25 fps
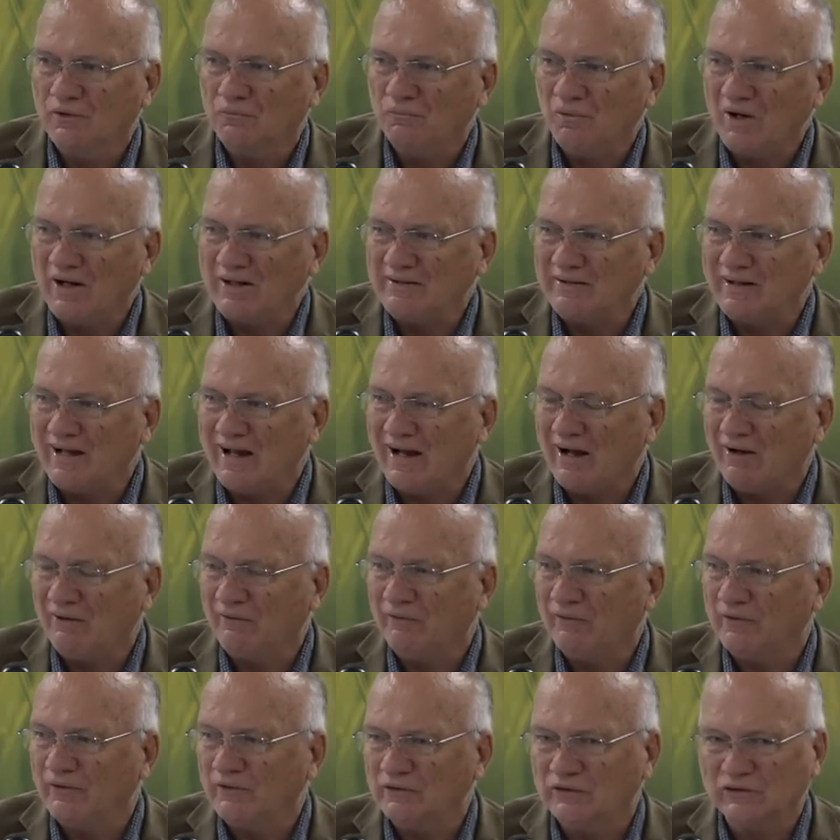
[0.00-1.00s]
Right now,
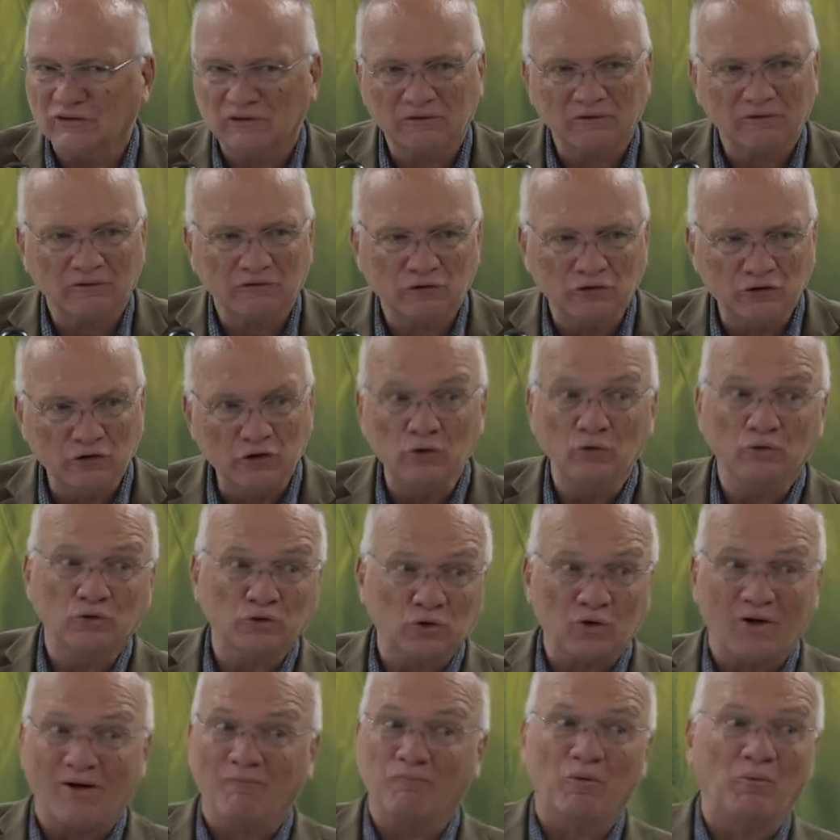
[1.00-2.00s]
there's new
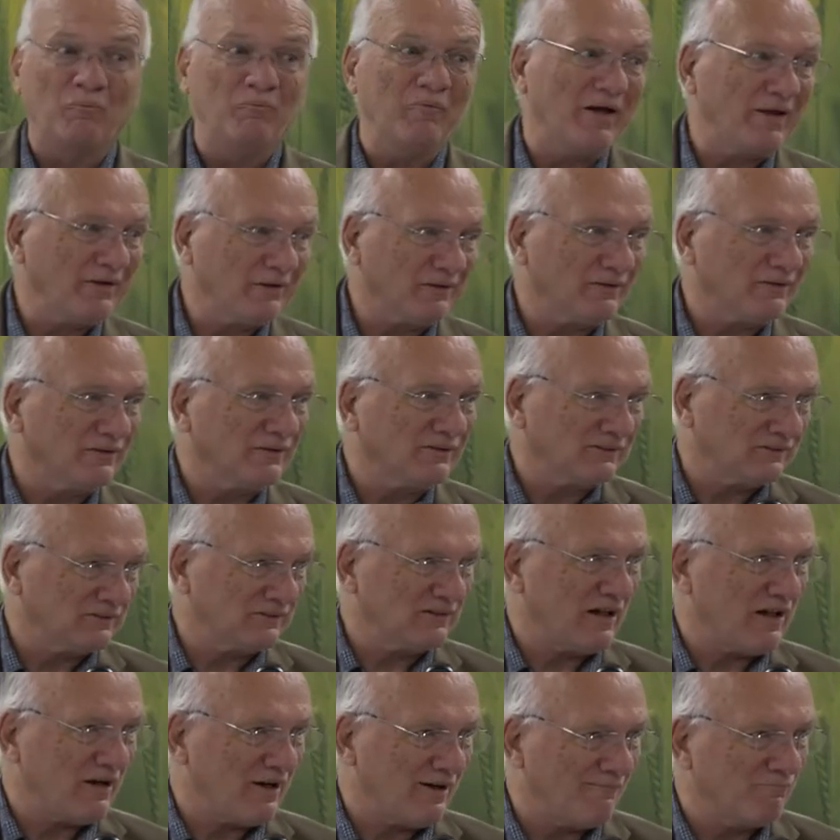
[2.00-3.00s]
troublemakers
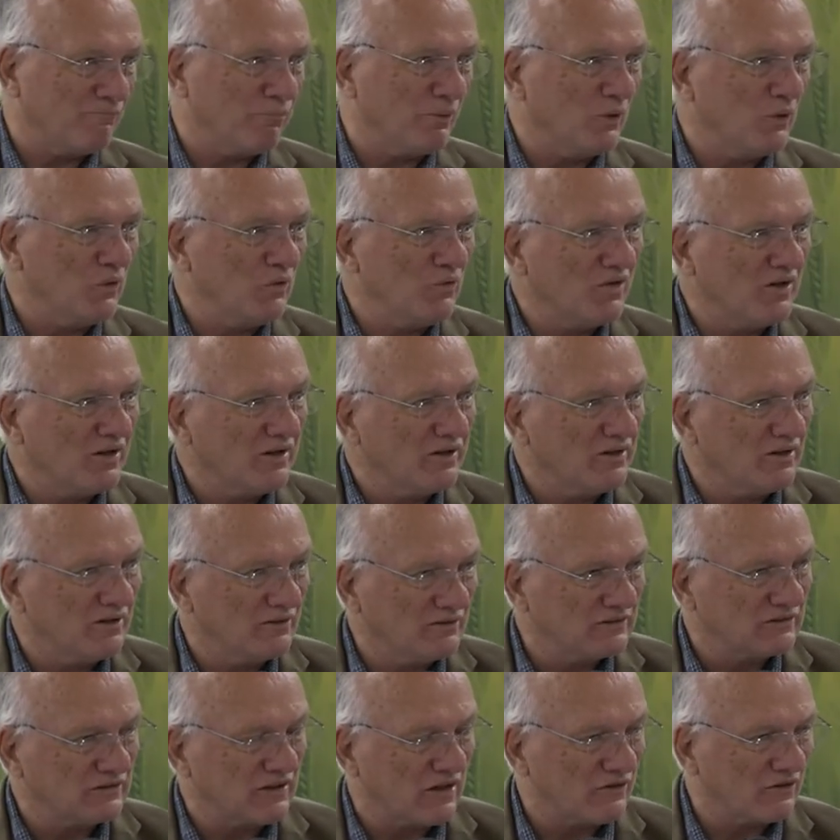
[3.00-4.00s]
that are brewing in
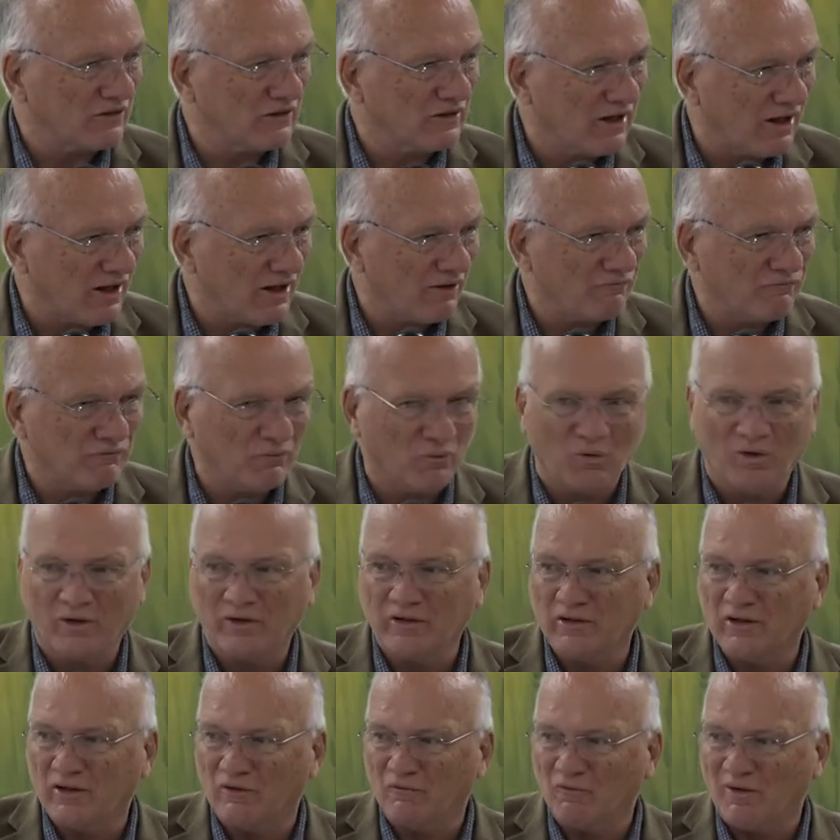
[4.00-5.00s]
Southern
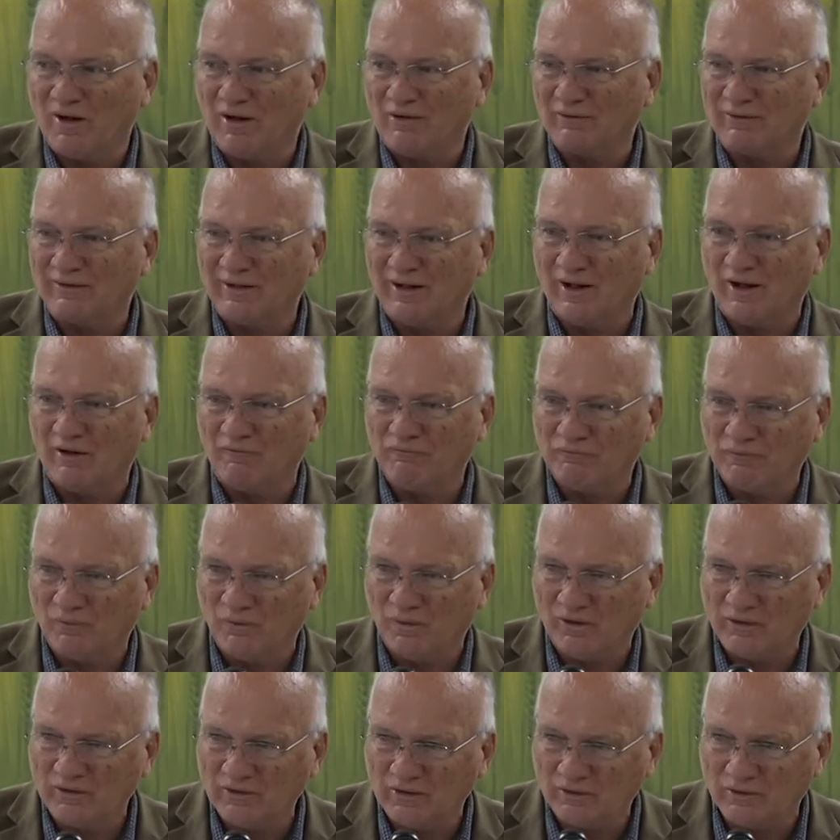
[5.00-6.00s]
California and around
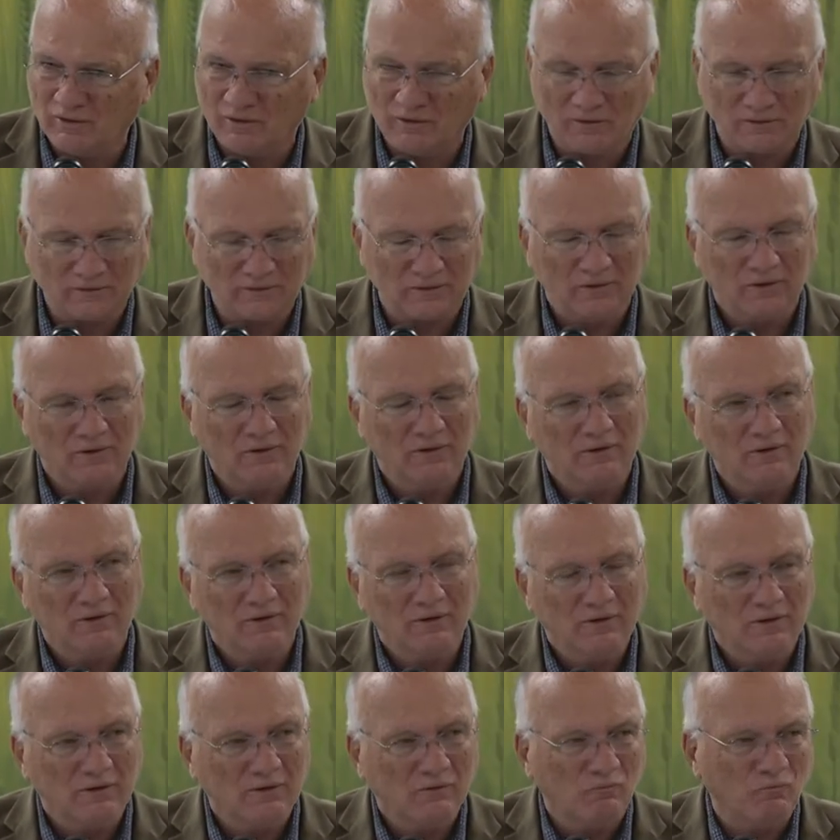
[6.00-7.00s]
California. There's
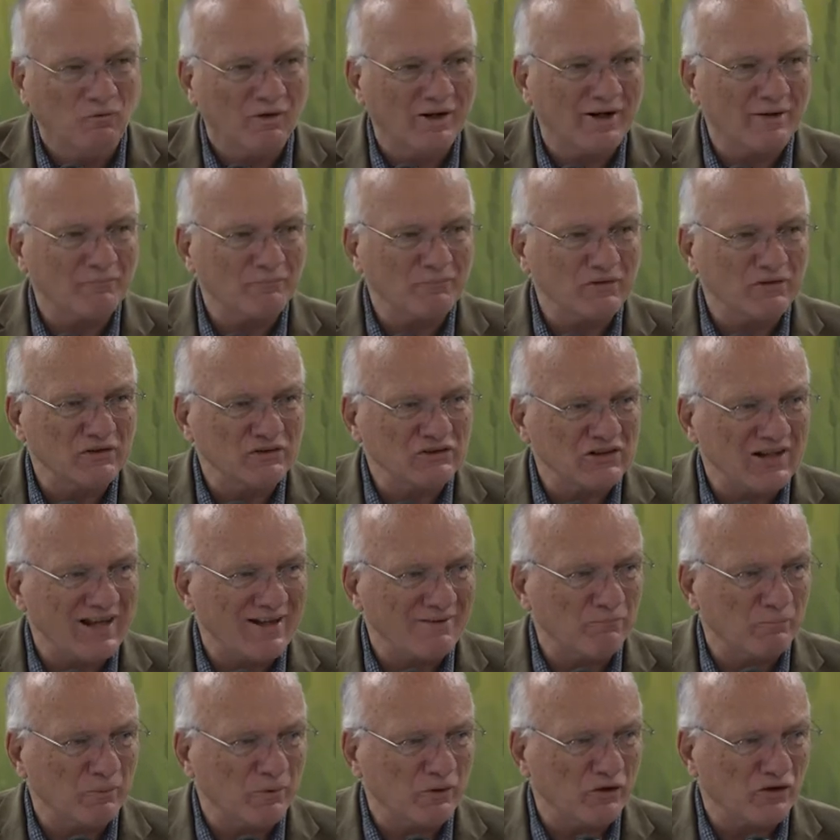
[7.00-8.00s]
one up in the
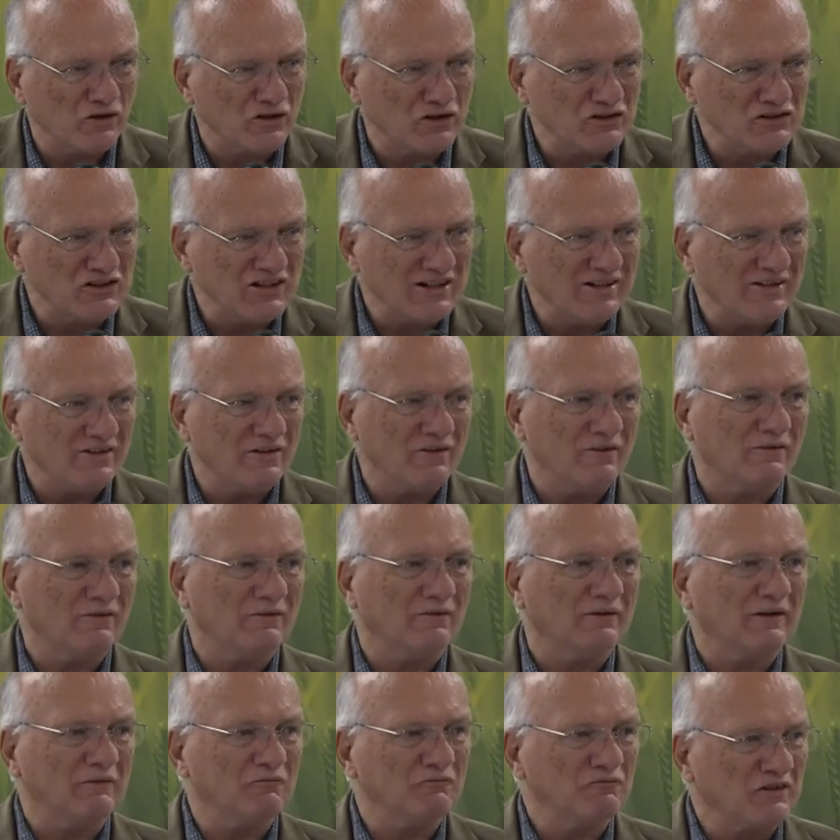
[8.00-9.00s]
San
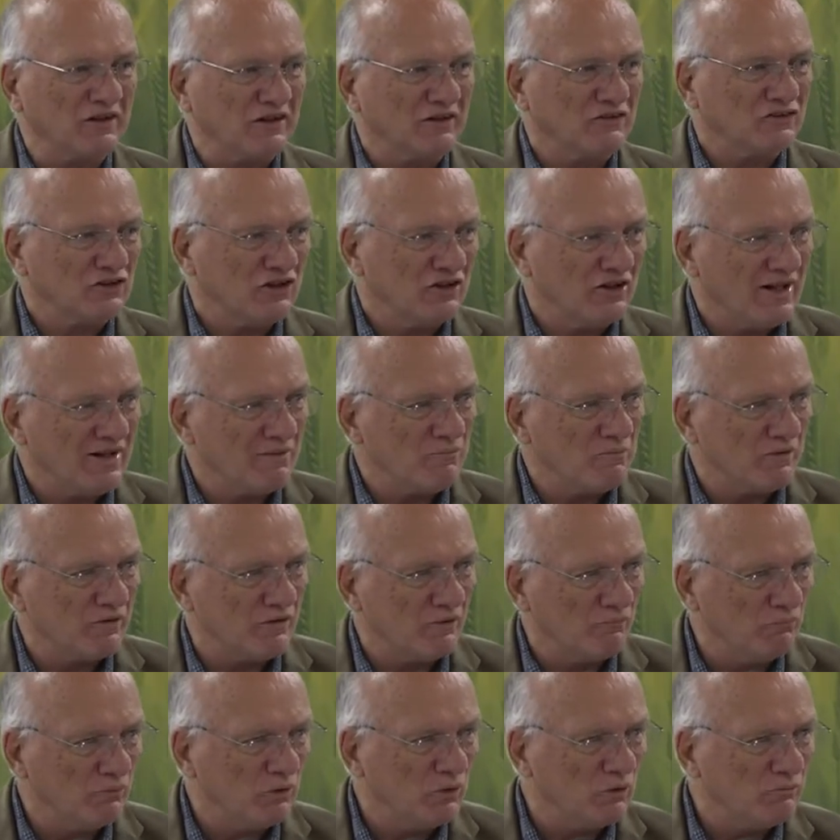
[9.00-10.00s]
Bernardino. I forget the name of
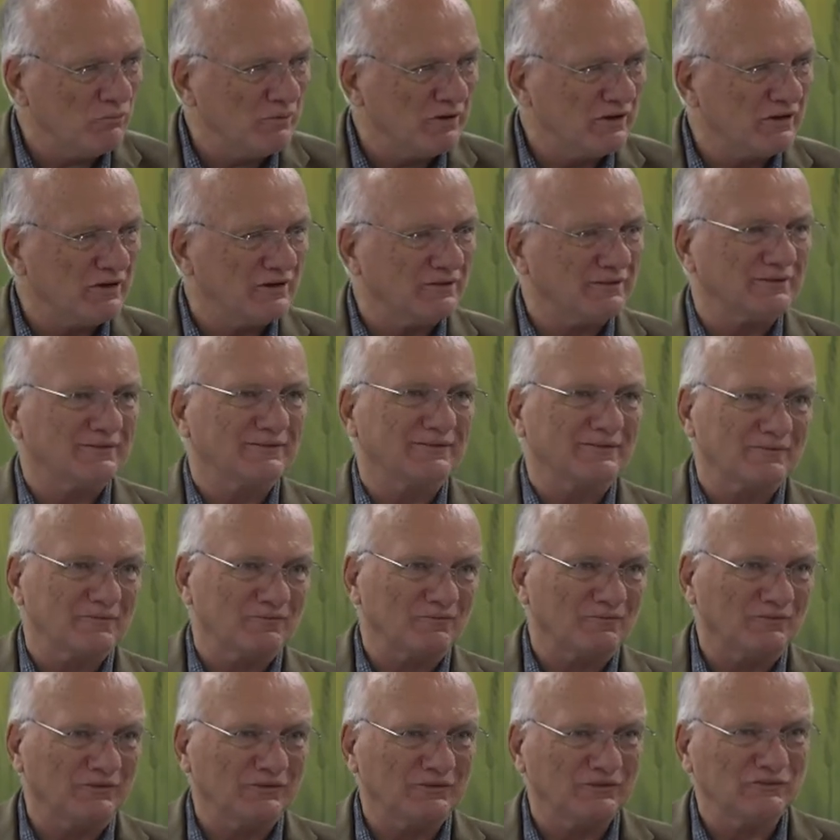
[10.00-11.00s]
the movement. It
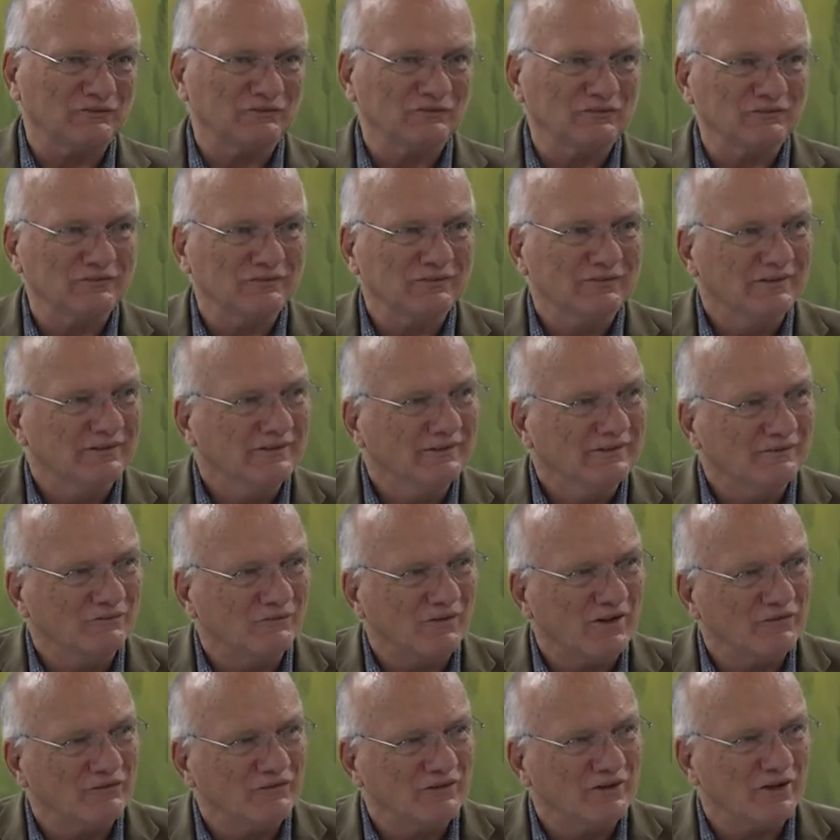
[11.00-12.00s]
was
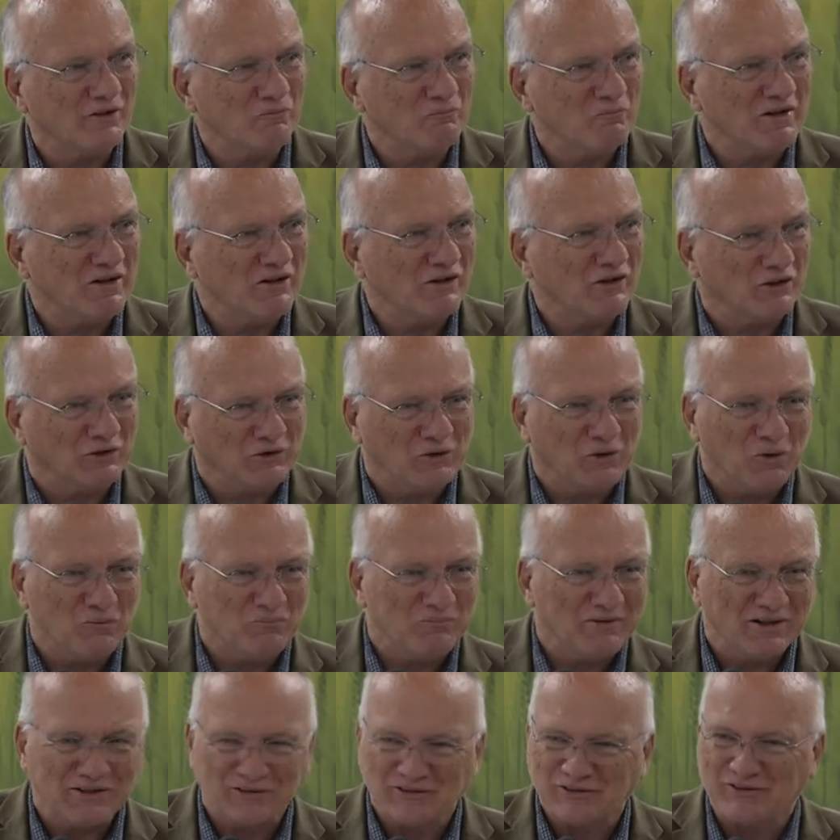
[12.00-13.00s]
right there a minute ago,
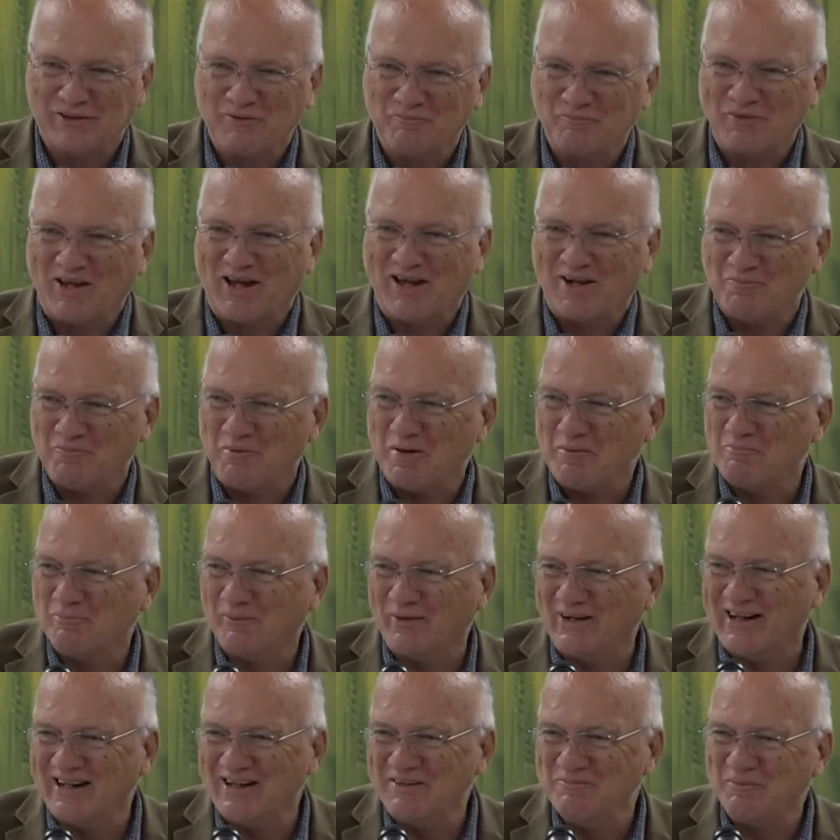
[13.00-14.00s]
but it slipped out of my
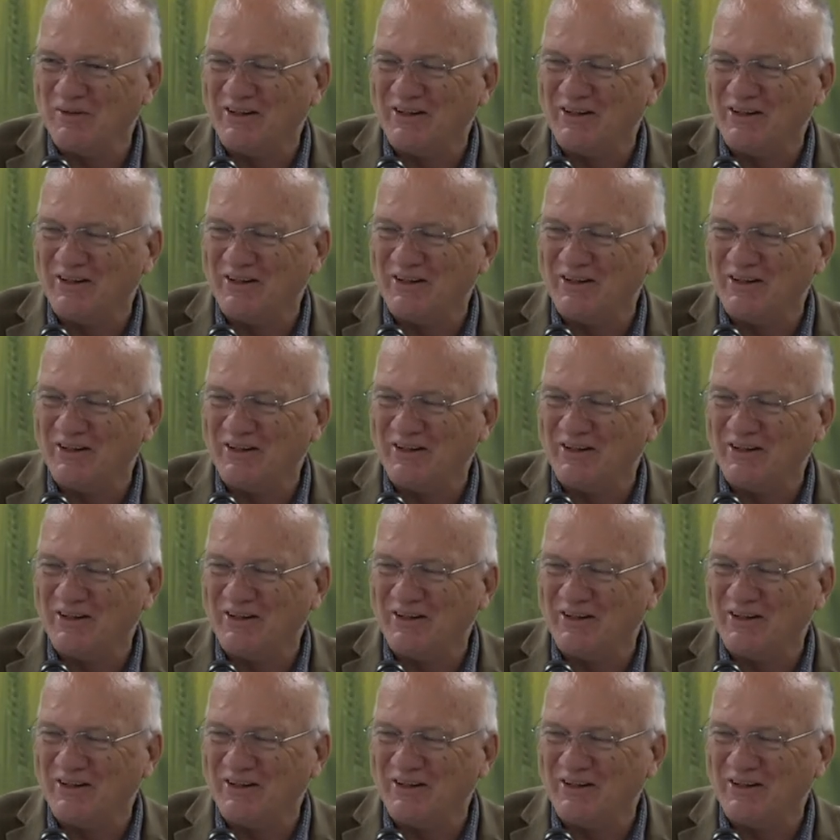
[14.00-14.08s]
brain.